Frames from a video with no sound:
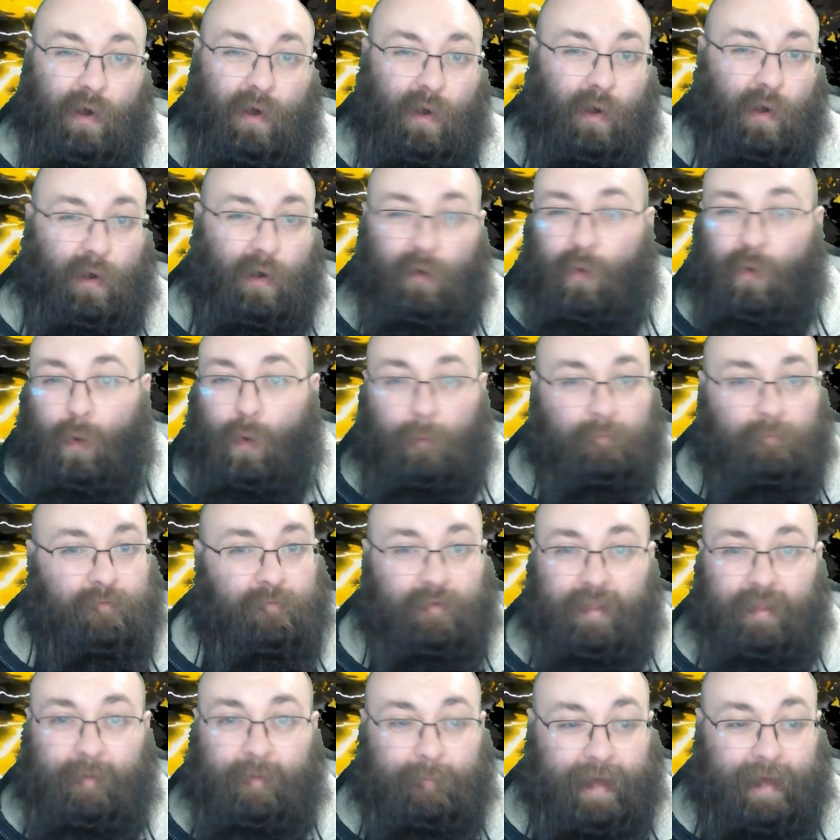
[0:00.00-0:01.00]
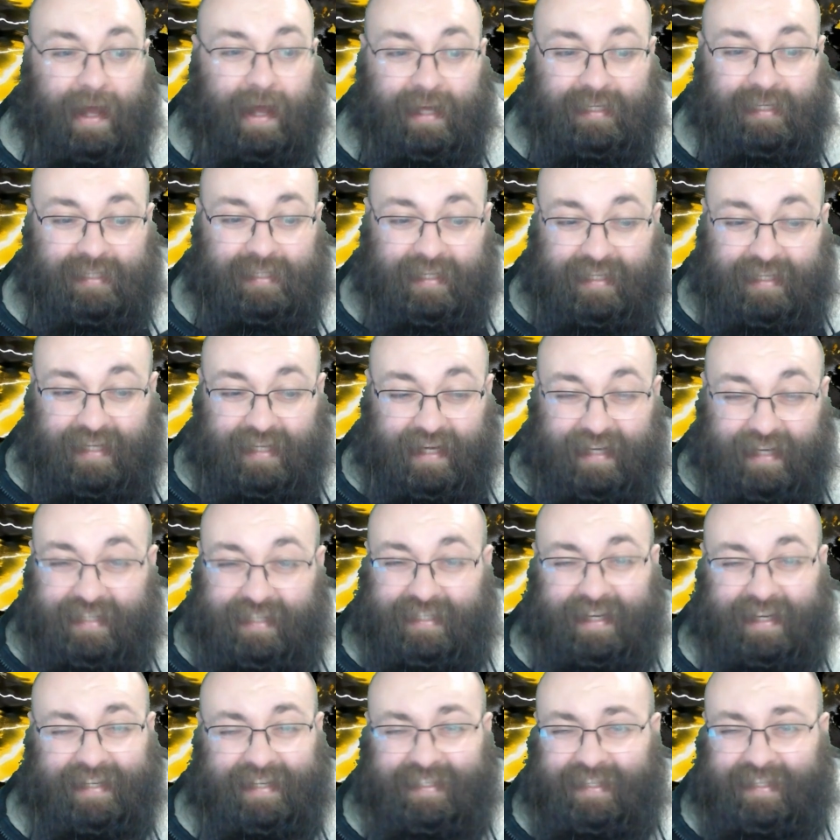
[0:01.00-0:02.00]
or hope for the best and take
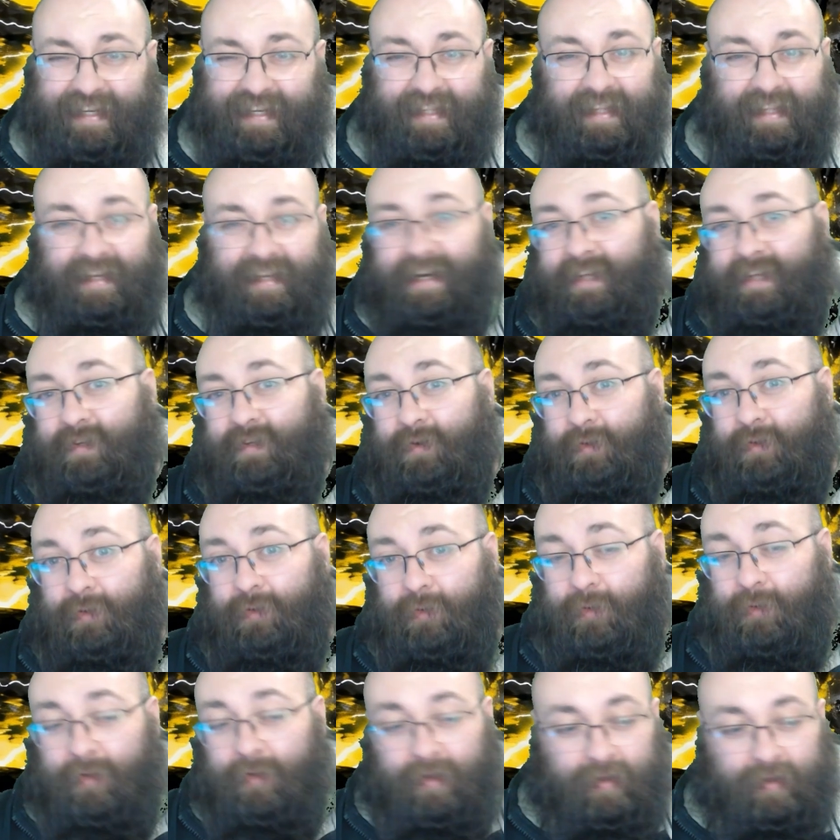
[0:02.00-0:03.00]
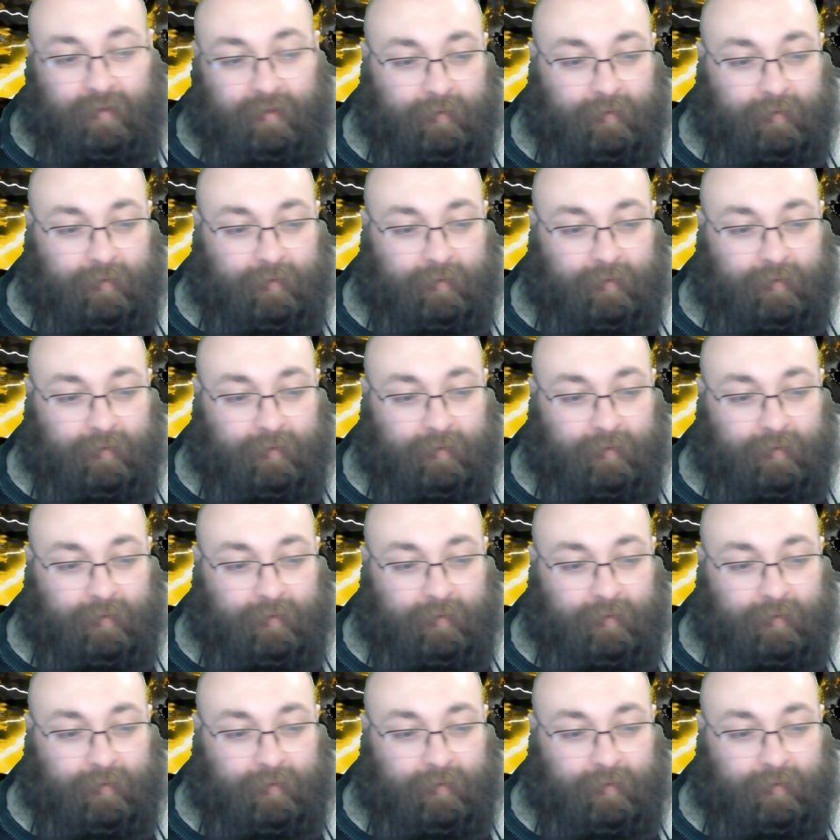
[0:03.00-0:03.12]
16. I don't know.